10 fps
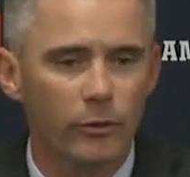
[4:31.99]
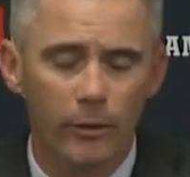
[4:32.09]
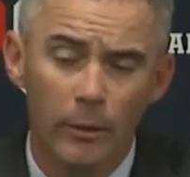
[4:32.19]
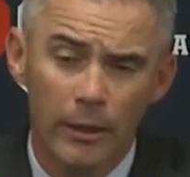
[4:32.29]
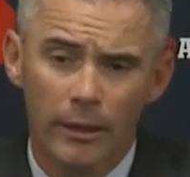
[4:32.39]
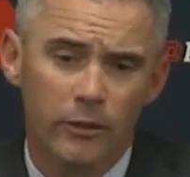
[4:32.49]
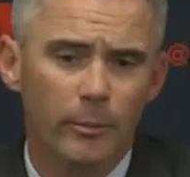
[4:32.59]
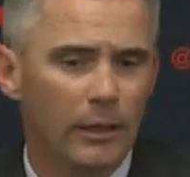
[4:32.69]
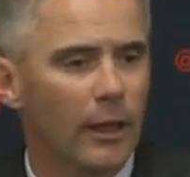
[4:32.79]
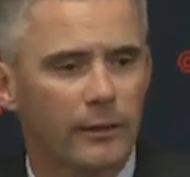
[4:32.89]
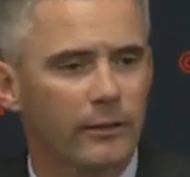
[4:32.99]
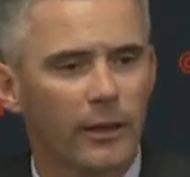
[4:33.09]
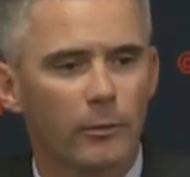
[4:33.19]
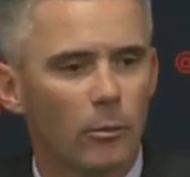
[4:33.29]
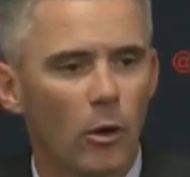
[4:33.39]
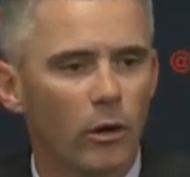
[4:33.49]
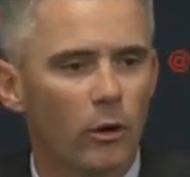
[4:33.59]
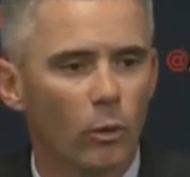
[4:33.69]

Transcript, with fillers: So it's going to be a lot the same tomorrow.